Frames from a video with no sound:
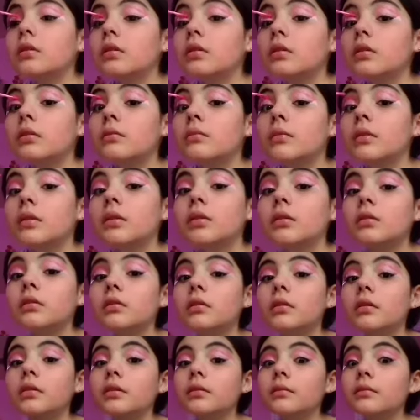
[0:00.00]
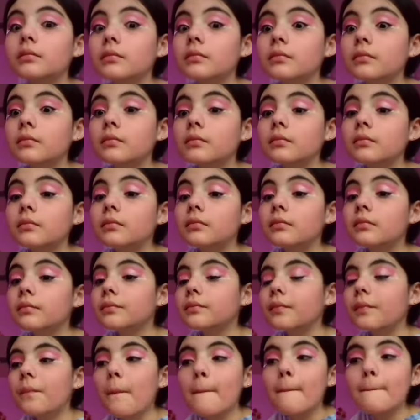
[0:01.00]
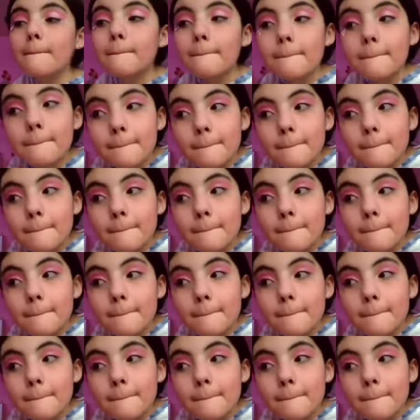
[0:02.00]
story time. Me and my mom had an experience with a Karen